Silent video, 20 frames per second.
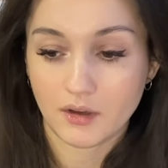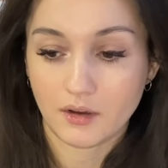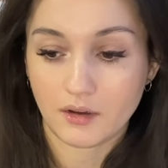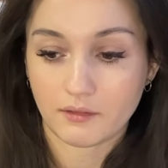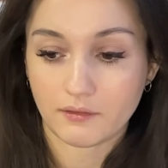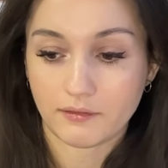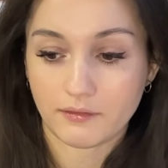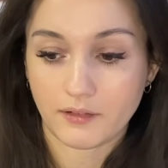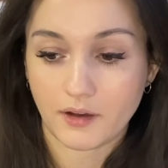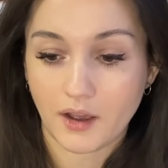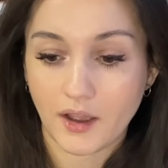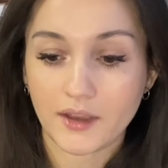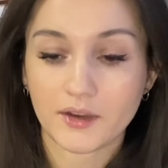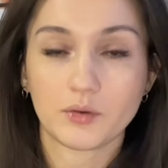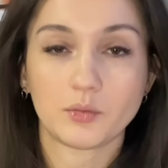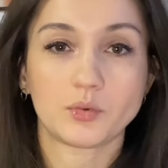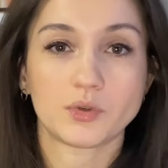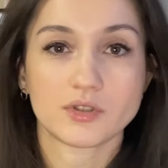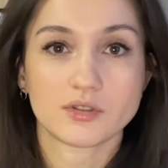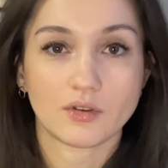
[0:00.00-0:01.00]

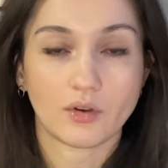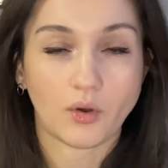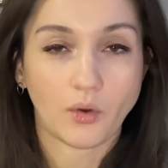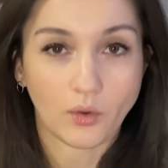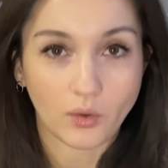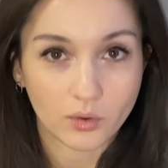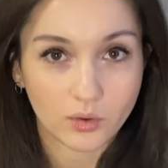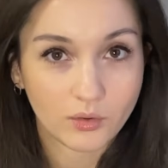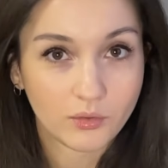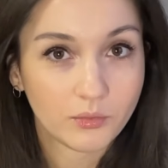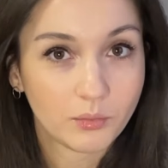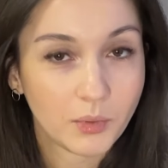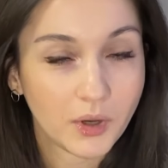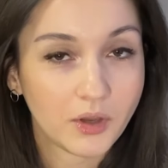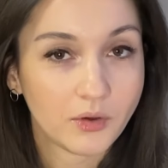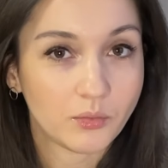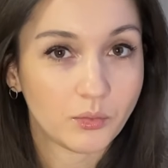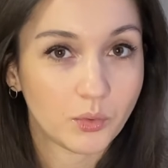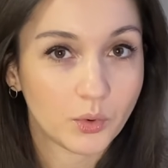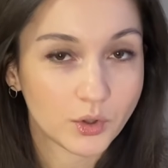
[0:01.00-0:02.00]
fine with all of
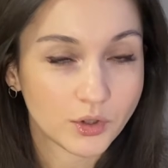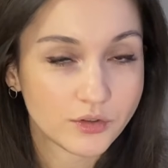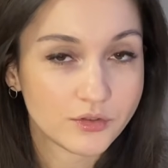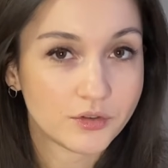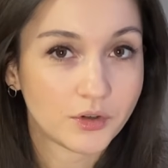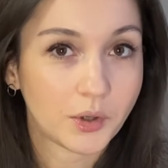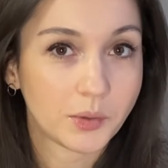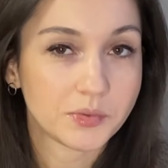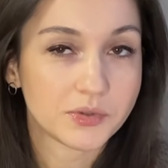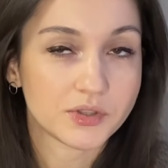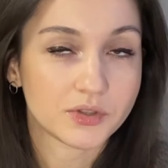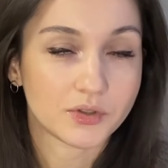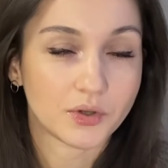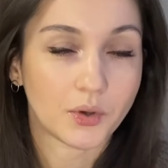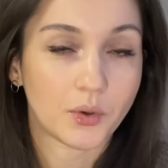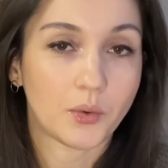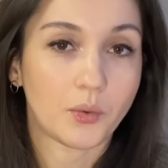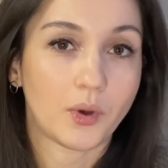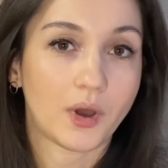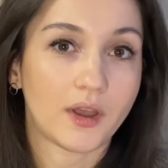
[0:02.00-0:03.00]
my wardrobe,
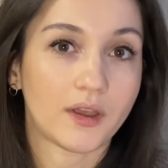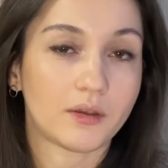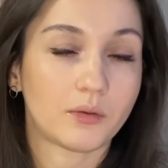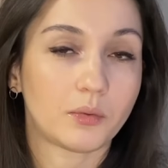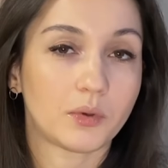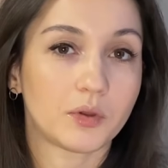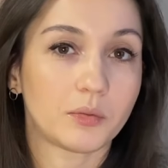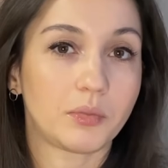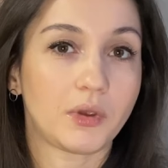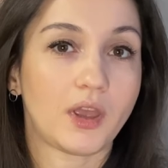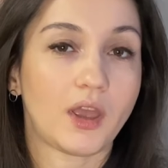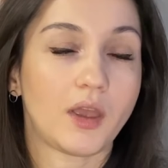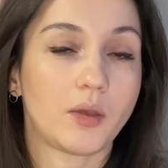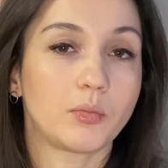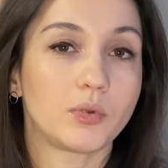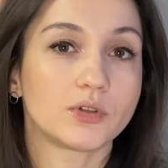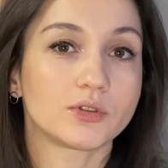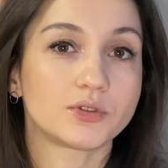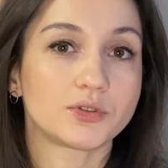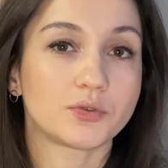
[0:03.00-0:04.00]
so I will be
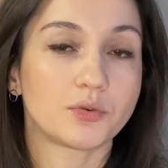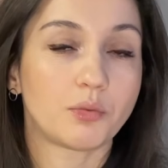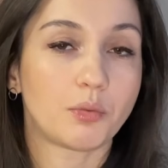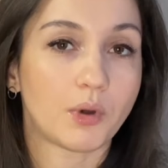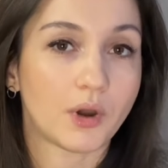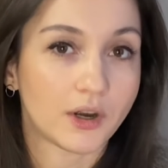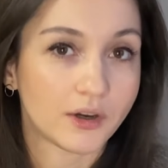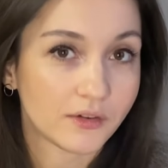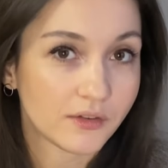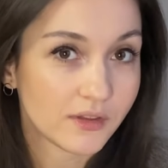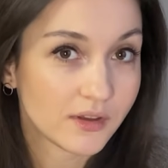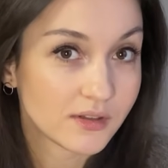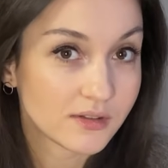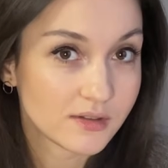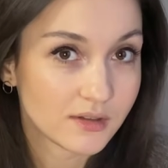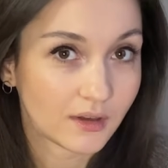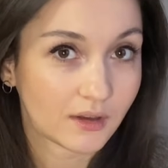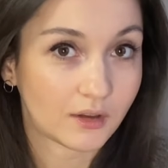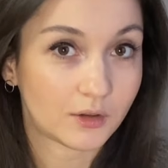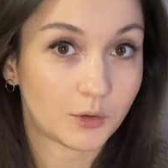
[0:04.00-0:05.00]
able to wear
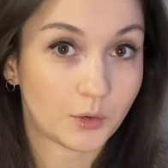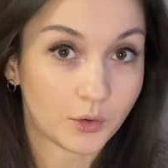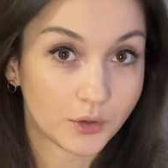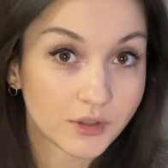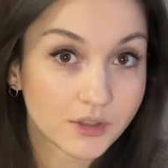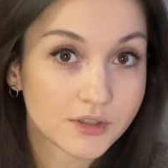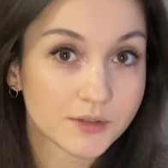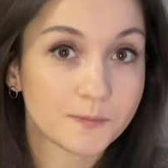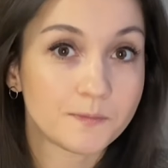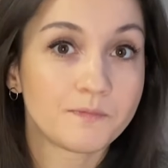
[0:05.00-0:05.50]
this a lot.